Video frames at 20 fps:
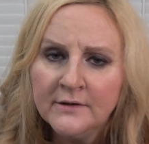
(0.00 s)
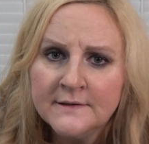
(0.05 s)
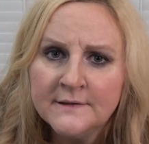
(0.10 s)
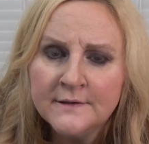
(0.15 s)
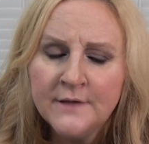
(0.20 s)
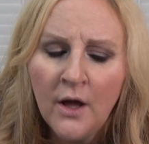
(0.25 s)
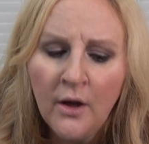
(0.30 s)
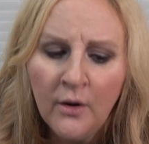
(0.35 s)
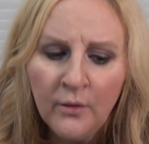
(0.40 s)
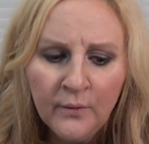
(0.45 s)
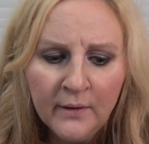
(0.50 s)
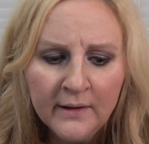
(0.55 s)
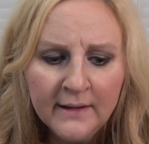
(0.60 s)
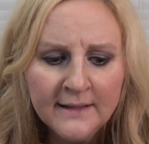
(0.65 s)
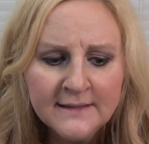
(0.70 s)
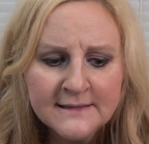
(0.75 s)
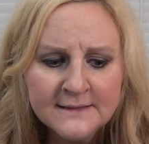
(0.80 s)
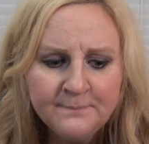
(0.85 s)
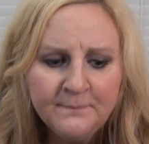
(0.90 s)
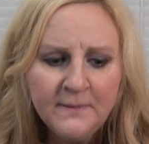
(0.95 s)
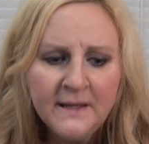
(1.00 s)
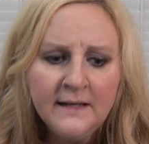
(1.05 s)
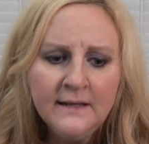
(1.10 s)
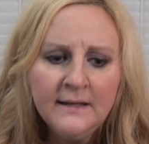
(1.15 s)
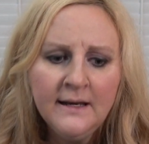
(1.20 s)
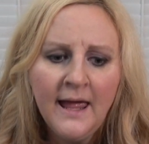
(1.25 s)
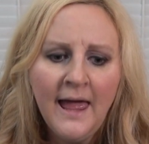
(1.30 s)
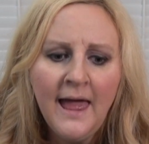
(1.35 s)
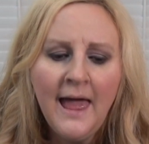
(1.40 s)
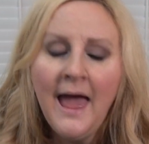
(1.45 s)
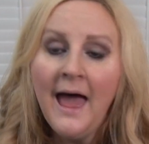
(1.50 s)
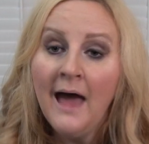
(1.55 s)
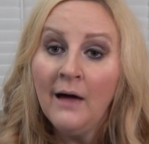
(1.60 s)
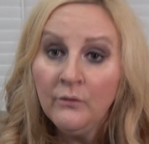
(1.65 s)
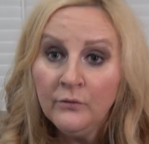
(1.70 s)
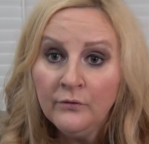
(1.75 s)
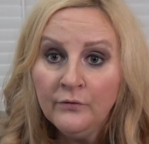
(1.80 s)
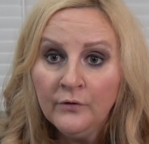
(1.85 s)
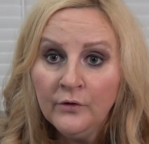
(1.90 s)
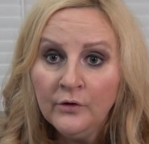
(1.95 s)
So it's been
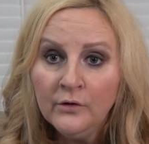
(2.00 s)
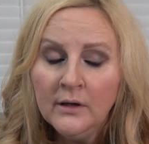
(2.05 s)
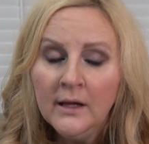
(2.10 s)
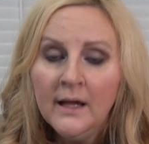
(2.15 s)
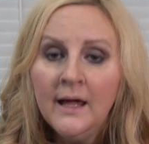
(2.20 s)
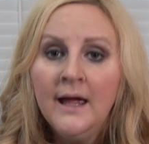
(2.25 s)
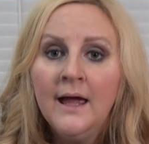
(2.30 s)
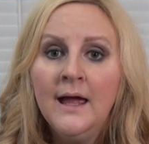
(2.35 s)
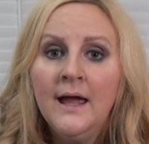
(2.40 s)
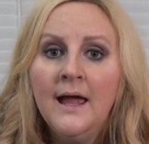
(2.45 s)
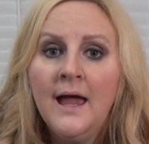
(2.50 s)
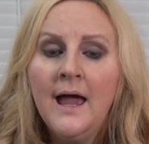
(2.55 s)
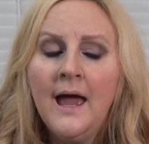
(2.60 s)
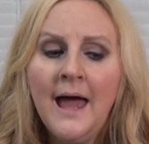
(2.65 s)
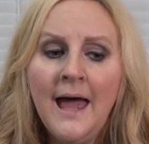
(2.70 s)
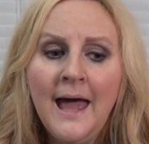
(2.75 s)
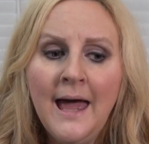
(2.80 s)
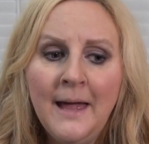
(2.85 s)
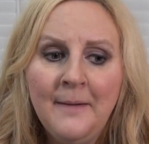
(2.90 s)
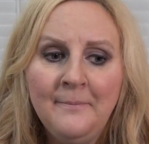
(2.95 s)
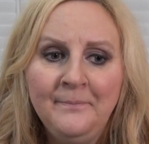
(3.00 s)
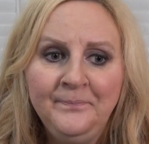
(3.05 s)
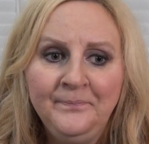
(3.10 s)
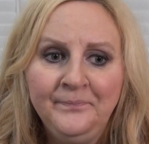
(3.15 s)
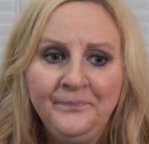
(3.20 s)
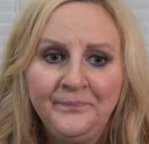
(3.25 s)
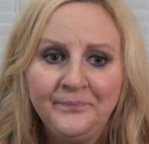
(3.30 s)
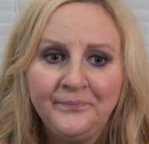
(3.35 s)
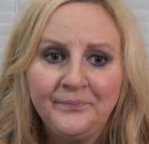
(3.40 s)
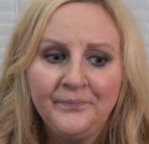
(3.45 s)
helpful for